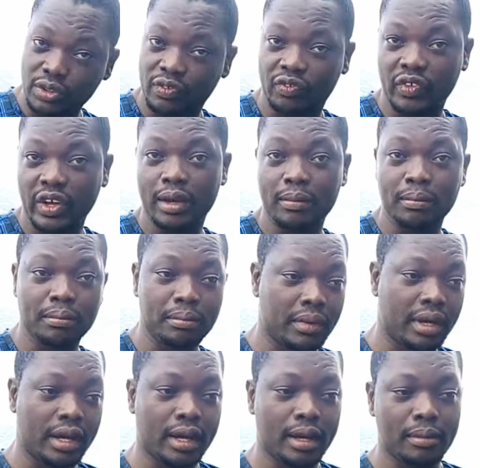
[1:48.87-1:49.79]
of them
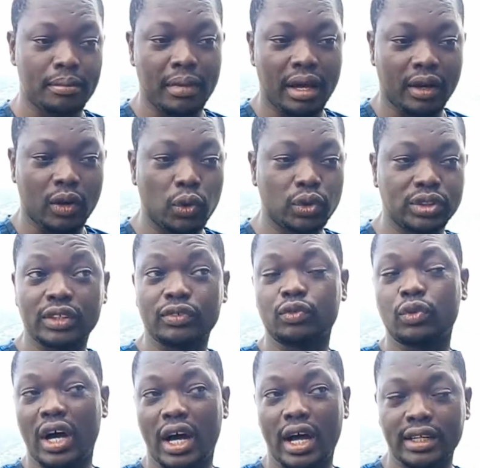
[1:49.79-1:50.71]
Cote
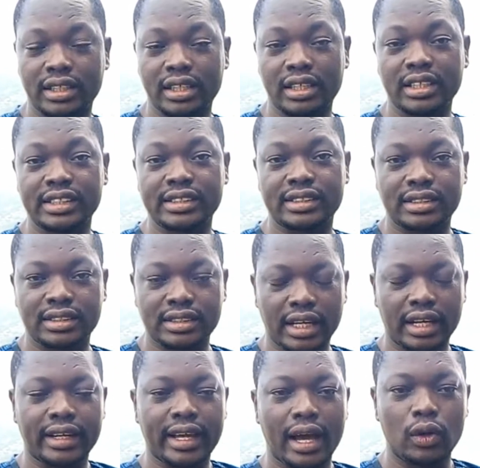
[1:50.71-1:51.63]
d'Ivoire, and the list
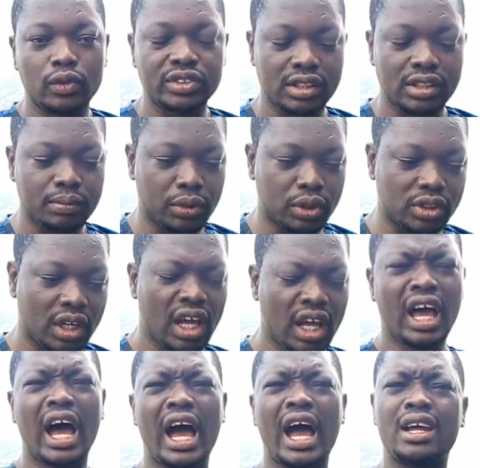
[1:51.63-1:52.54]
and counting. But
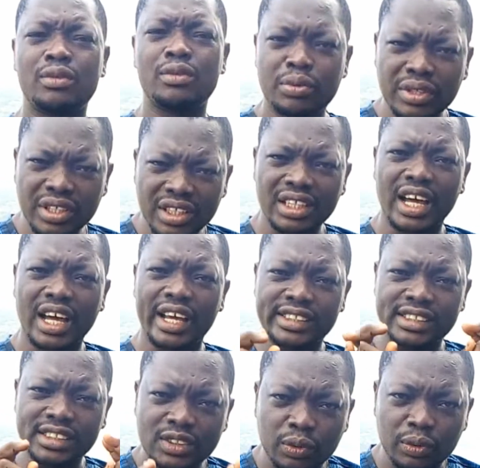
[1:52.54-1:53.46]
I
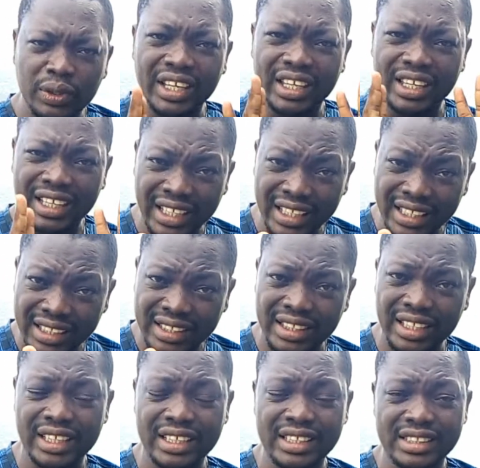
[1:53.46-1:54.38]
realized three key
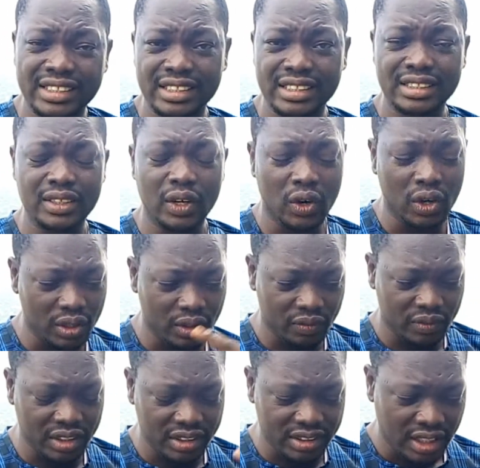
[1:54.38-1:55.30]
things in all
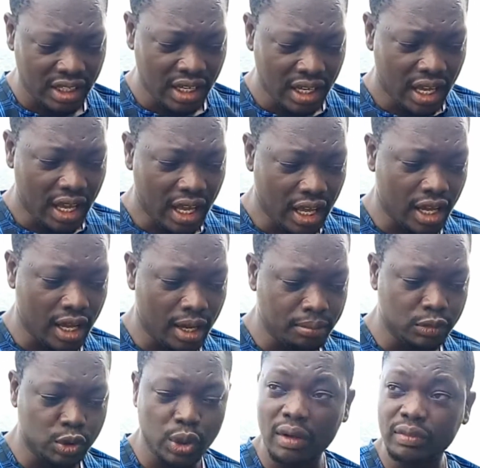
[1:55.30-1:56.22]
of these
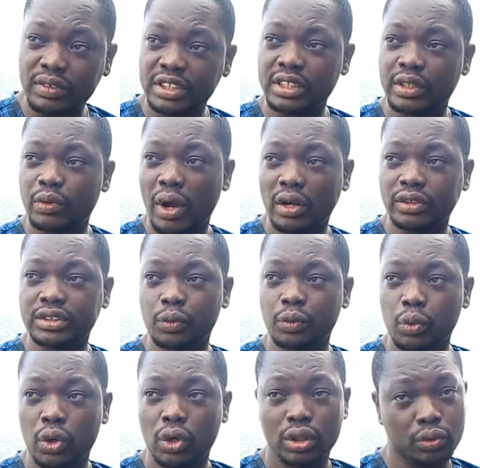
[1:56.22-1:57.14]
traveling around the
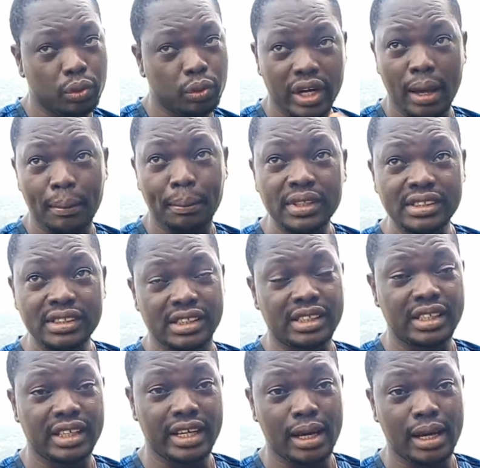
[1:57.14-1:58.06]
world. What happens
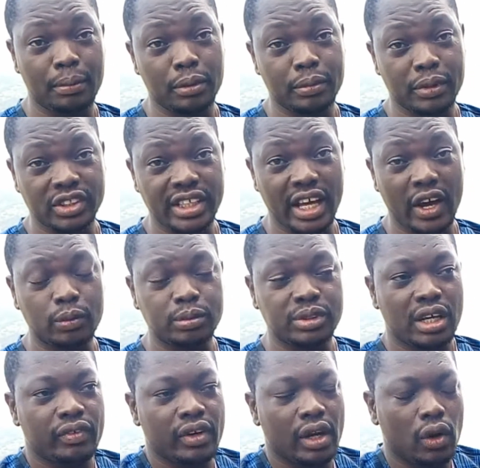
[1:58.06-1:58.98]
in the airport, because I
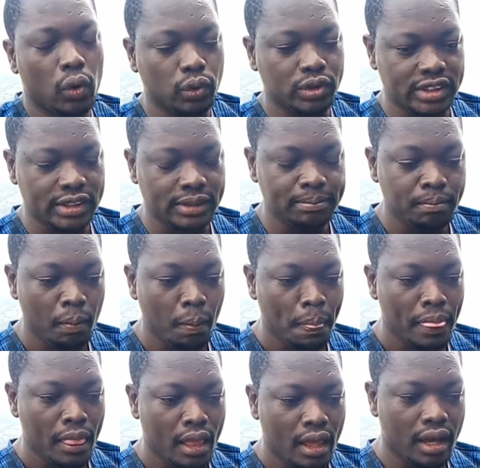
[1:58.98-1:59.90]
observe a lot.
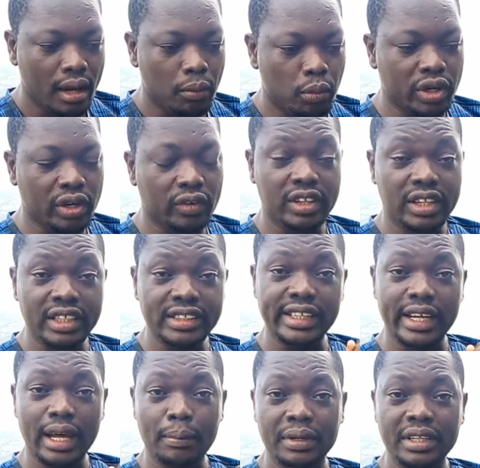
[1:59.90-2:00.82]
One of the things
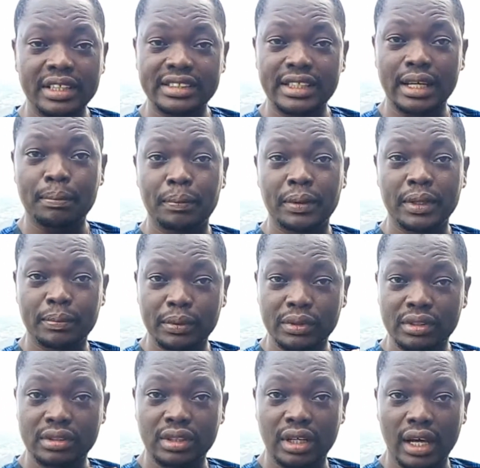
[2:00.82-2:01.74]
that happen is that
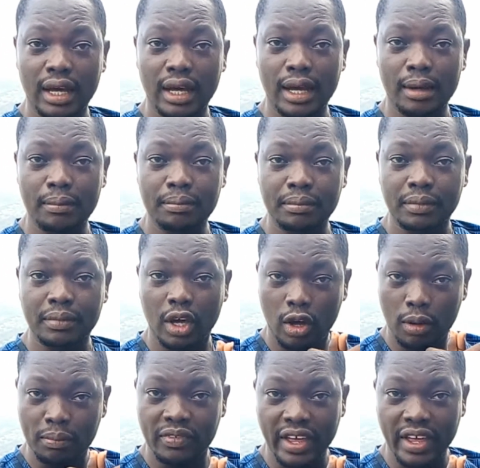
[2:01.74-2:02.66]
people come